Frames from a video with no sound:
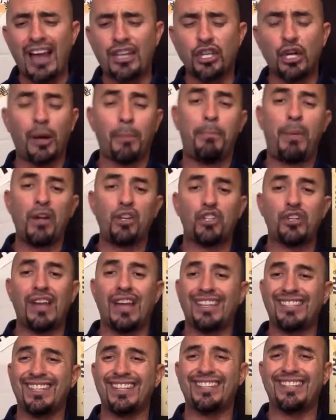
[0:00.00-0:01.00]
I took a picture and
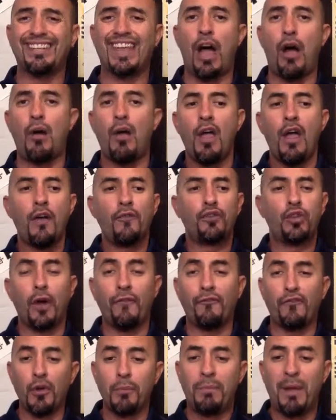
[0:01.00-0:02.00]
I sent it out to
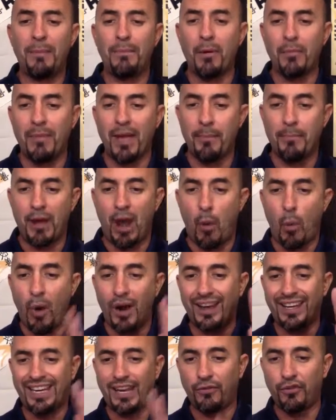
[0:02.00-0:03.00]
a few people, man. But I
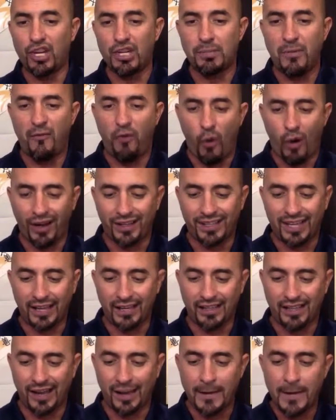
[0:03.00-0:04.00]
wanted to give you this before I
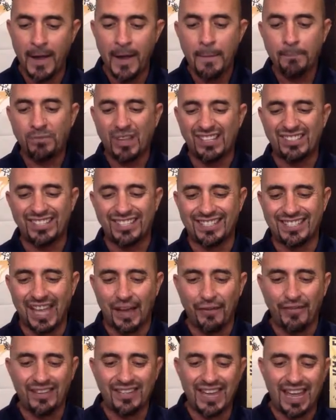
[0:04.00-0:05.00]
get. Okay, it's the
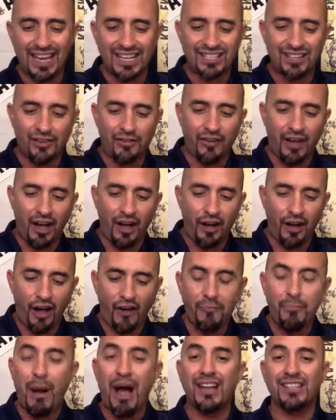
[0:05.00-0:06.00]
seven days of uh,
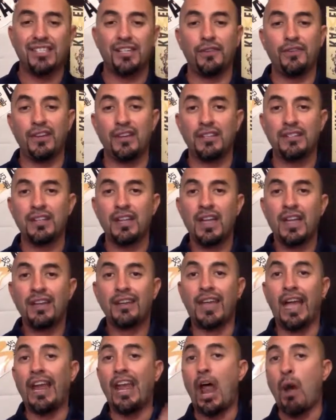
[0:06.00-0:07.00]
of positiveness.
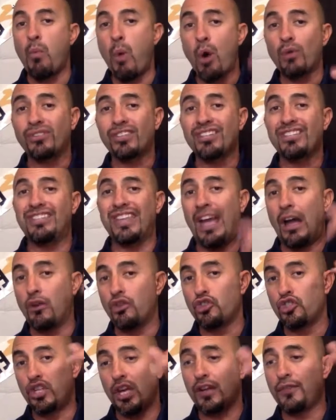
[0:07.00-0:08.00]
Okay, and I wrote this
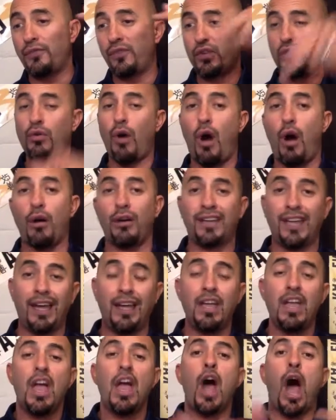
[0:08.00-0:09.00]
down just for you all.
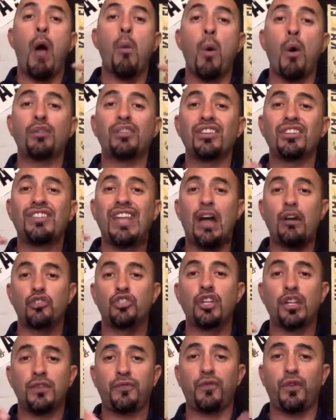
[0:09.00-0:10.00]
Okay, I wrote this down
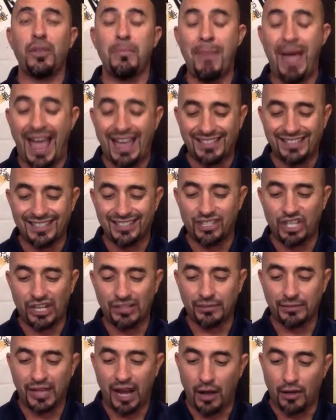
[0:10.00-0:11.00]
just for the masses.
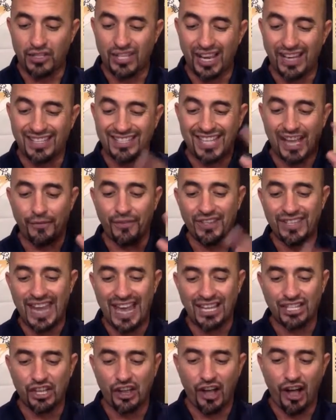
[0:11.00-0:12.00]
Check it out. Say seven
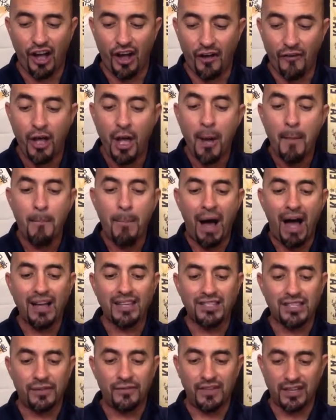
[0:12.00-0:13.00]
days of
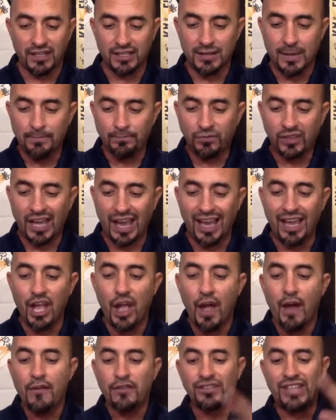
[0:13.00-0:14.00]
positiveness.
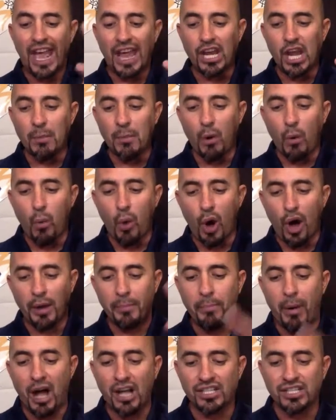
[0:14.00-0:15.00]
Okay, day number
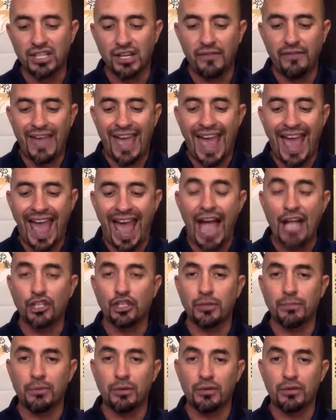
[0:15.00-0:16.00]
one, positive
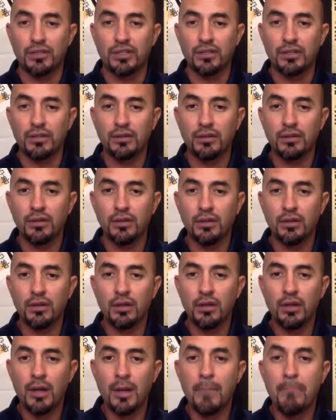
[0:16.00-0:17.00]
attributes.
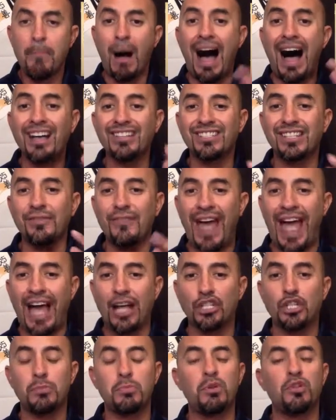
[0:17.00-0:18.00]
Positive
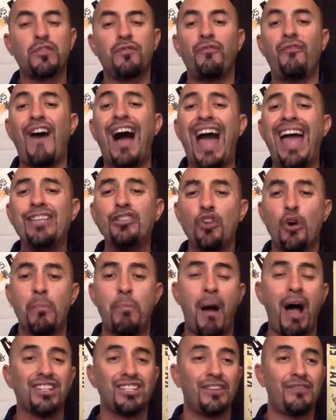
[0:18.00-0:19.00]
attributes. Find your
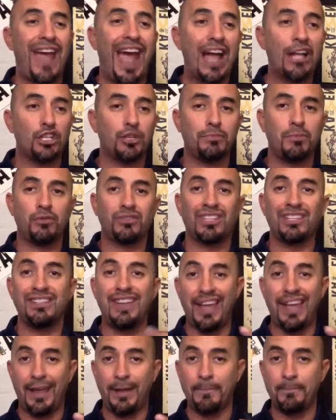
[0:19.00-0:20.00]
positive attribute
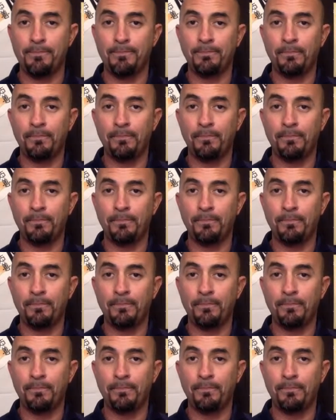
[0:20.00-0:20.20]
today.